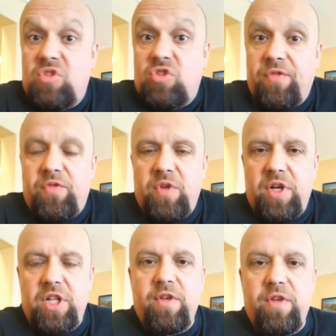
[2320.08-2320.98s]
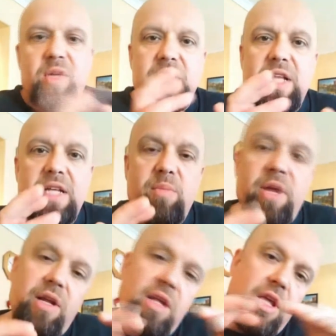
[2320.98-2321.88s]
software developers, doesn't
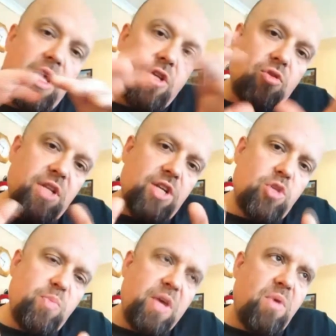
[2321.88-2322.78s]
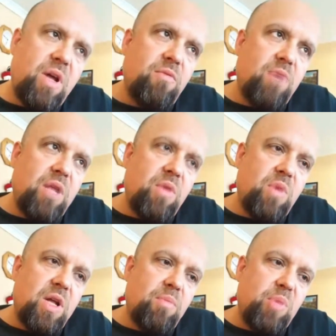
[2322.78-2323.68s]
matter. So there should be
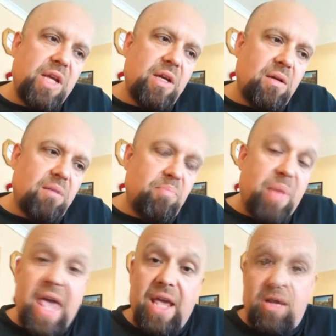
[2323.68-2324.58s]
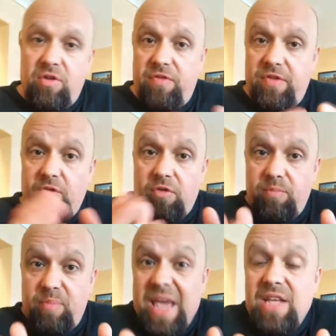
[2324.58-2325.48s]
one big bank of
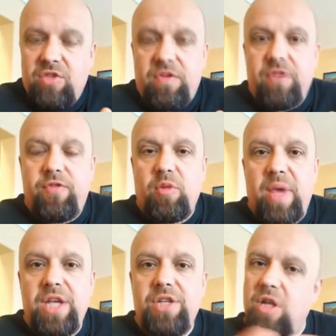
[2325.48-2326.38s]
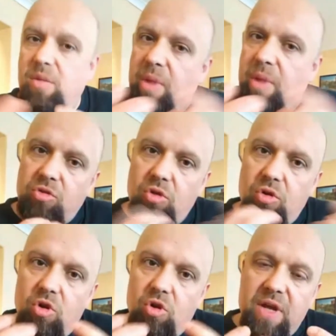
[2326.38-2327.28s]
information about
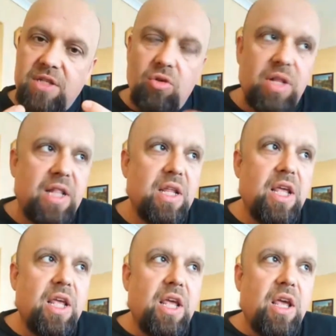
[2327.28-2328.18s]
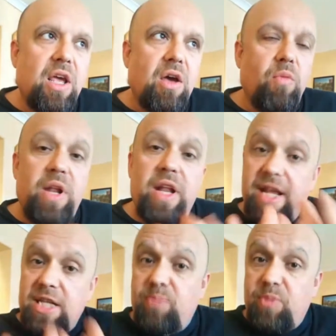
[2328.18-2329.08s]
all of us, so that when the
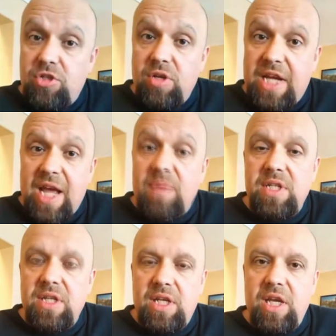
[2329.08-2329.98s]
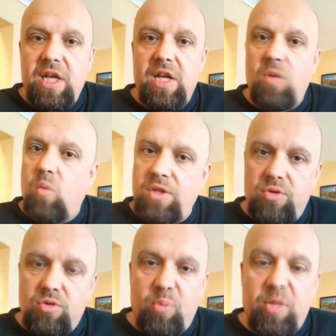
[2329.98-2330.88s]
next person comes in here and
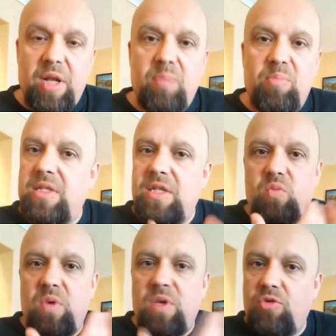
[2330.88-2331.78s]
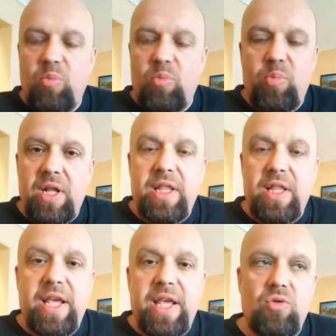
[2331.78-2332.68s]
wants to open a business, wants to open a
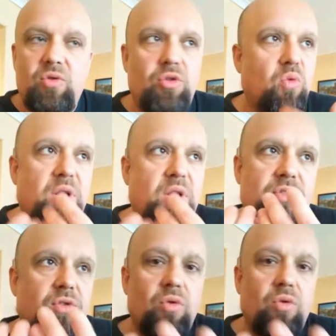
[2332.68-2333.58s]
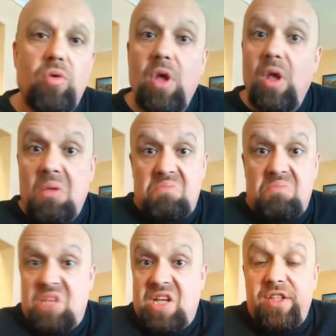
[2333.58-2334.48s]
dance studio, wants to
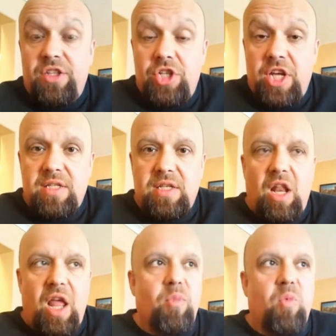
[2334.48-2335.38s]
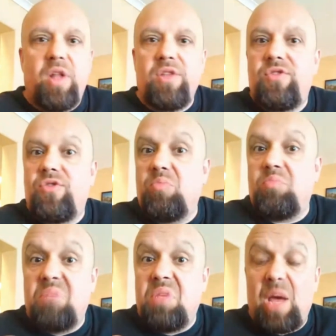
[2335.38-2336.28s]
start a chess club, wants to
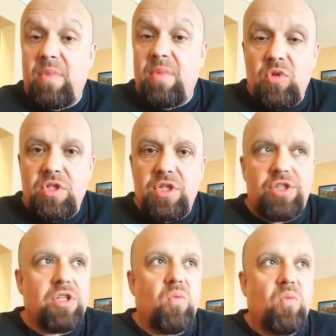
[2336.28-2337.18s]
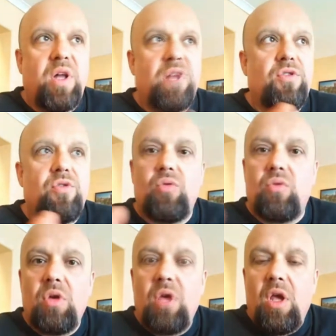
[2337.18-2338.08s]
be a musician, wants
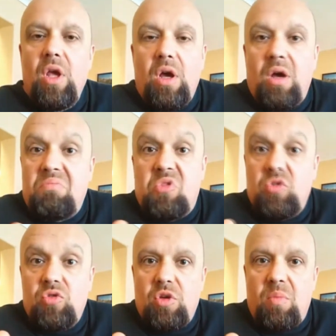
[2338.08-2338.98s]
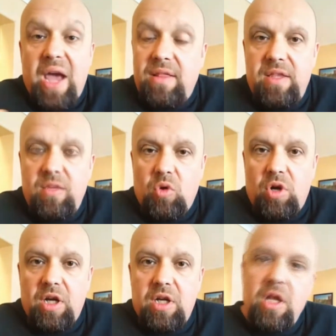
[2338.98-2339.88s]
to do some IT
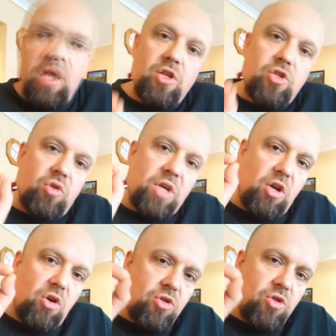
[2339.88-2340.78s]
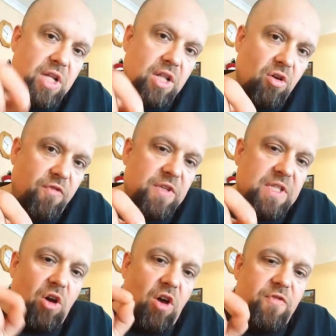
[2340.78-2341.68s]
work. So he goes to that
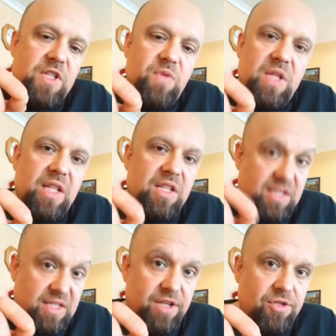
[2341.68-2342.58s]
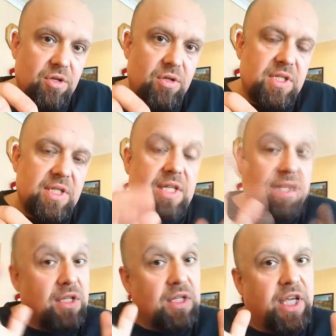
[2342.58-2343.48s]
office within the center and says,
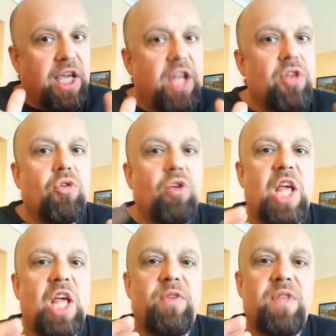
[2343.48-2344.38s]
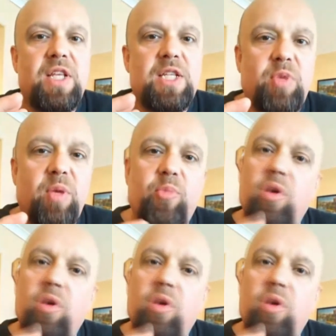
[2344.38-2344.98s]
listen, can you connect me with these